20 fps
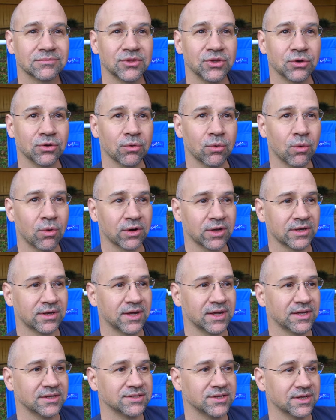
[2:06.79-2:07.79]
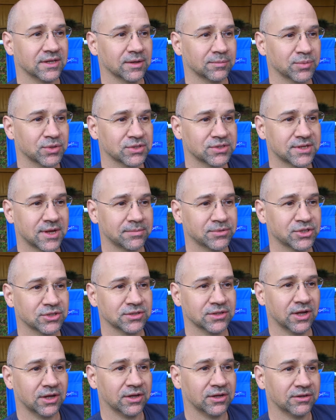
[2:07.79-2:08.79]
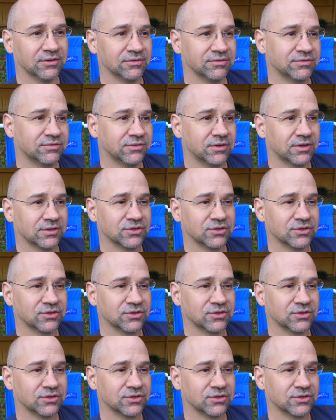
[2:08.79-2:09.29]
You're organizing a perception of